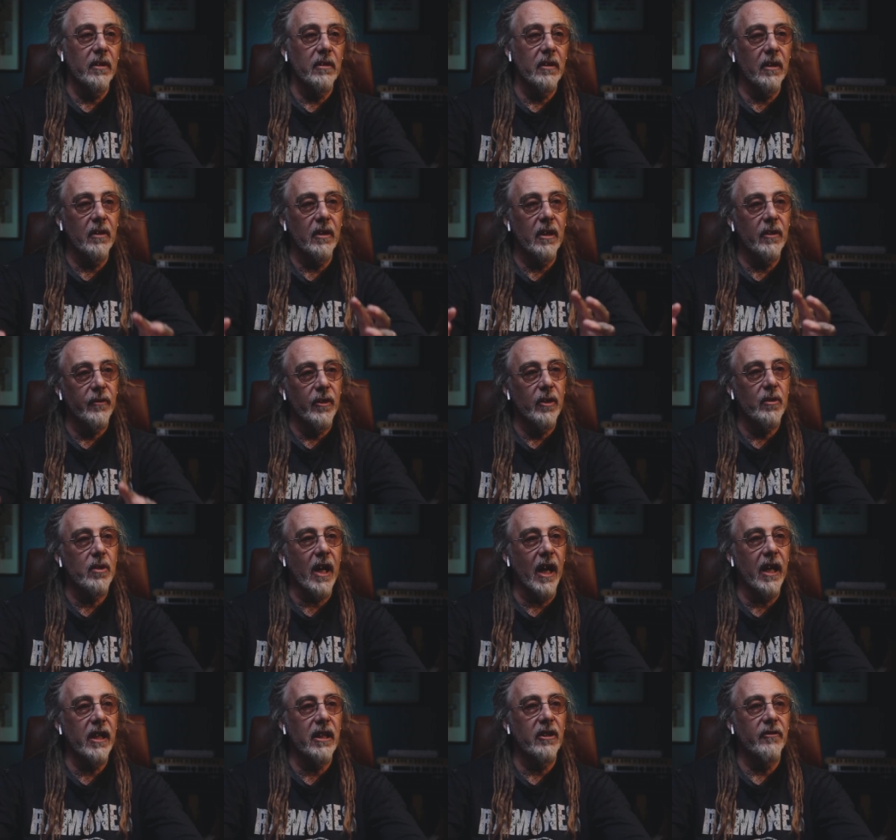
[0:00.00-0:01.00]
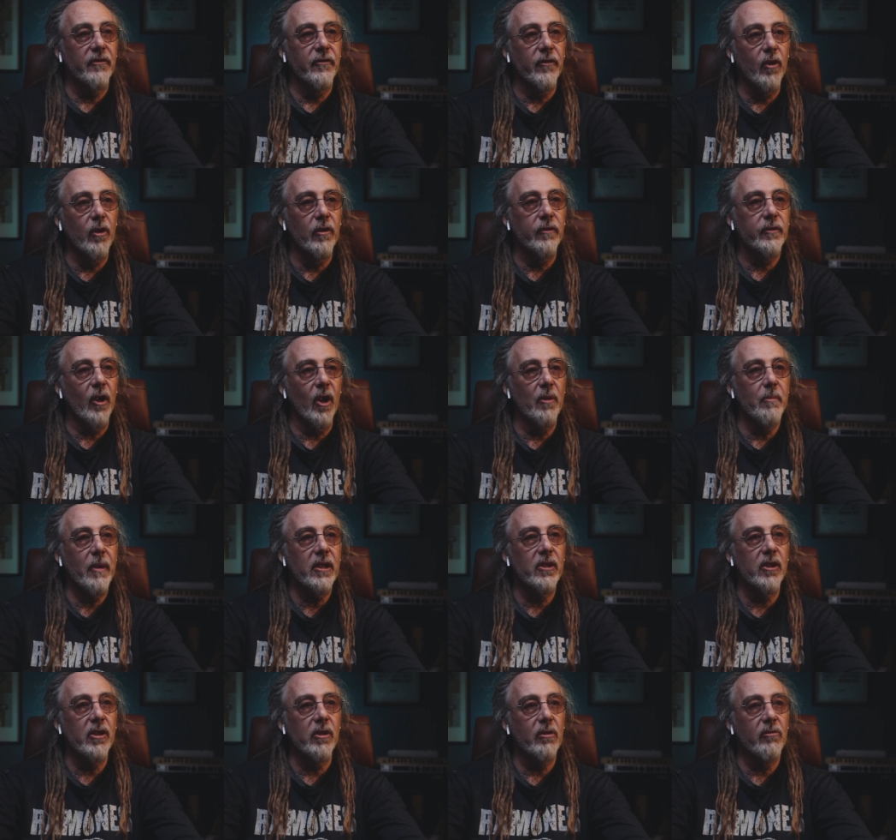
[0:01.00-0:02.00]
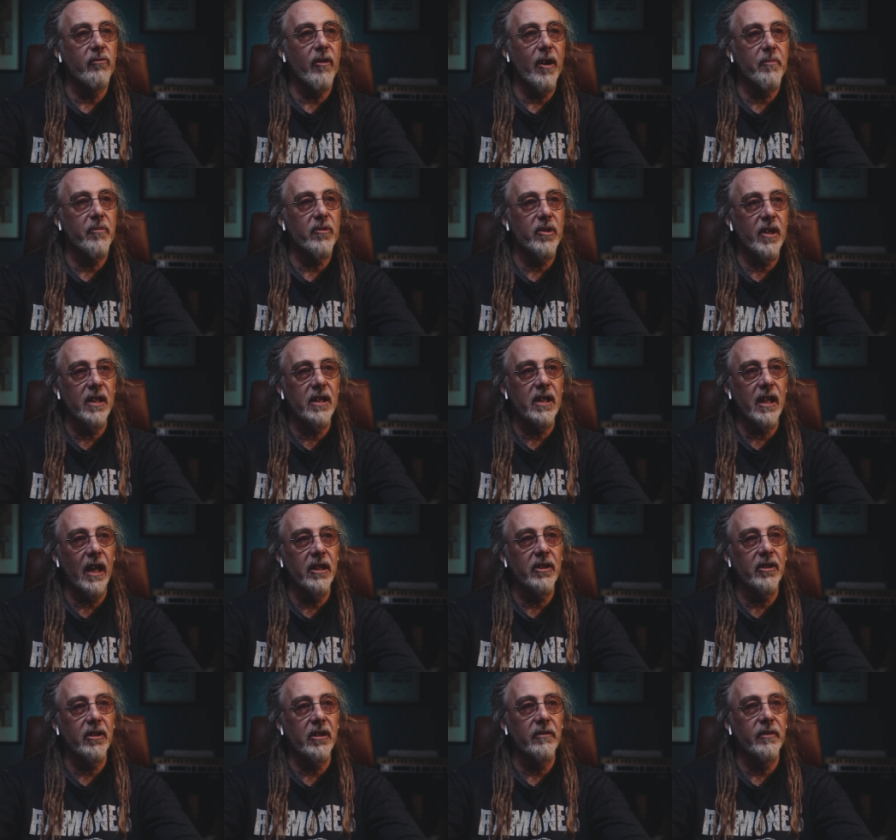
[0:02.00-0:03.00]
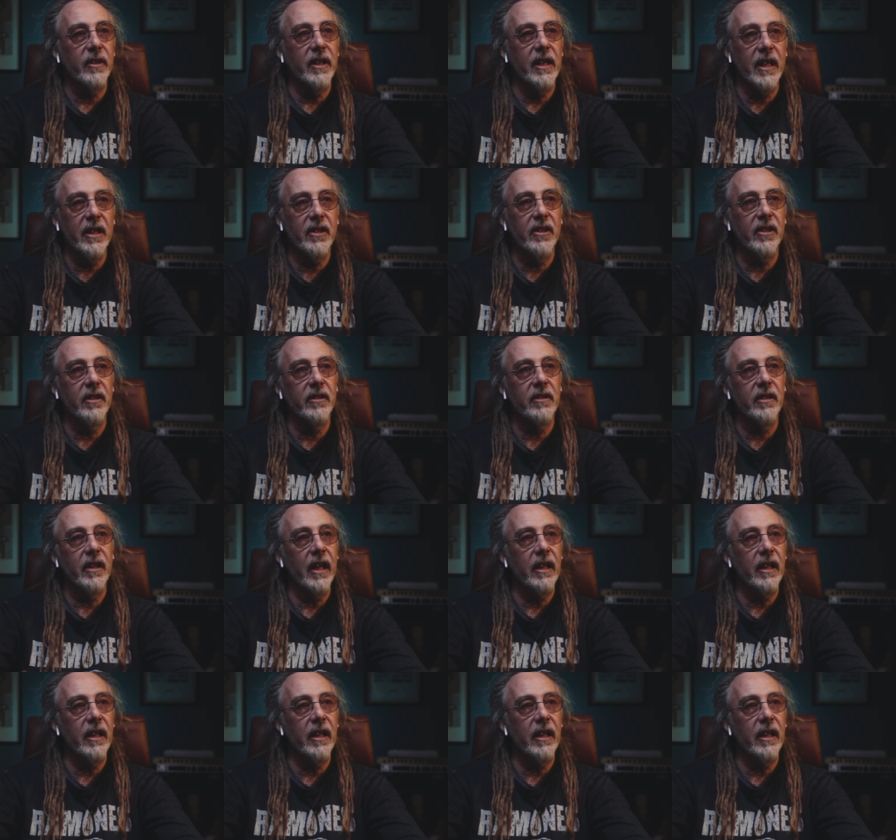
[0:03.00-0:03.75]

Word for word: if you take a fourth dimensional representation of a lizard